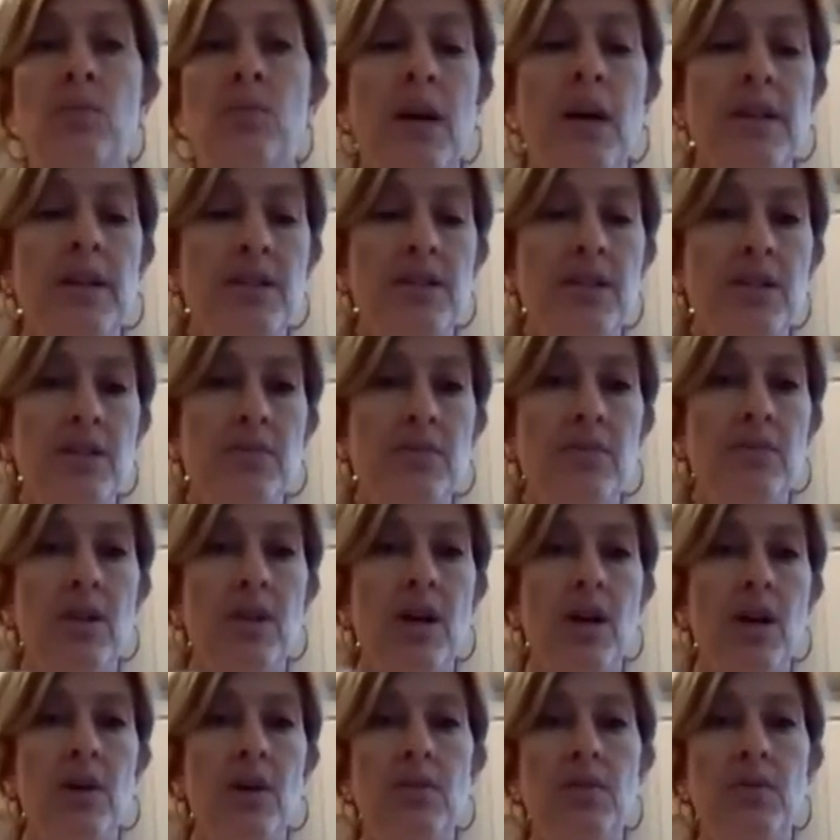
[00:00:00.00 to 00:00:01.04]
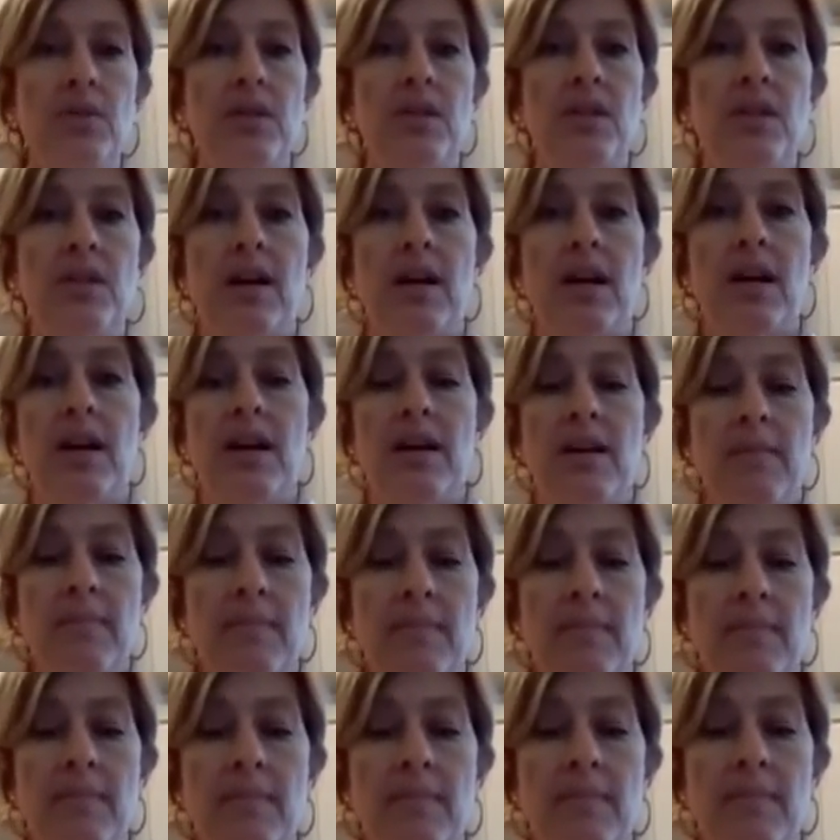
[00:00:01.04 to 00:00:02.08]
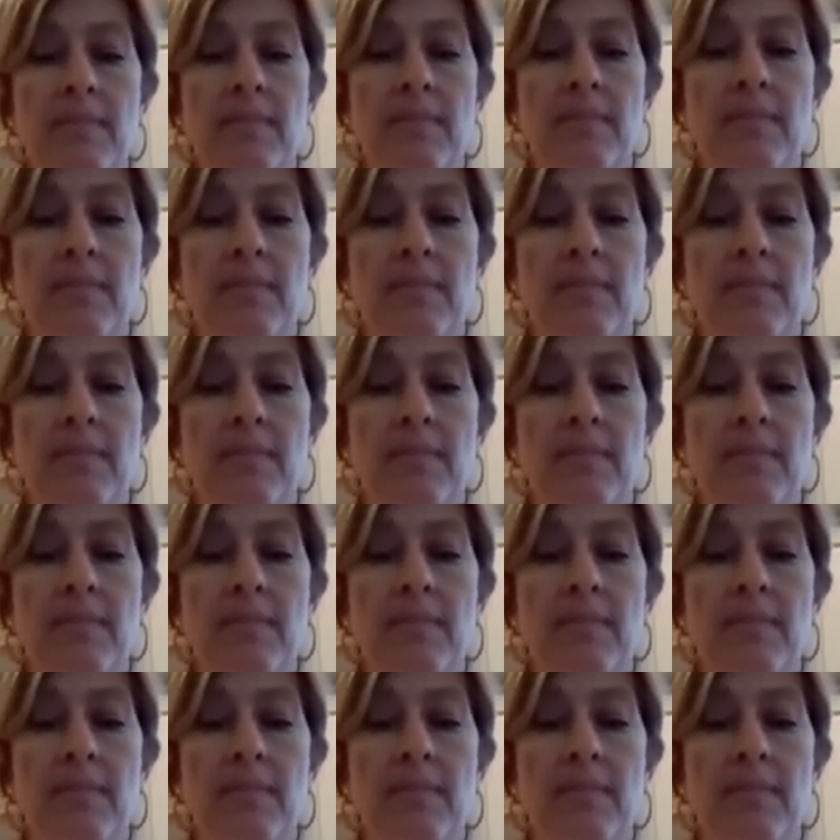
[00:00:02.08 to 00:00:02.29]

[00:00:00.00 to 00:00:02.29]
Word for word: you want to coat um,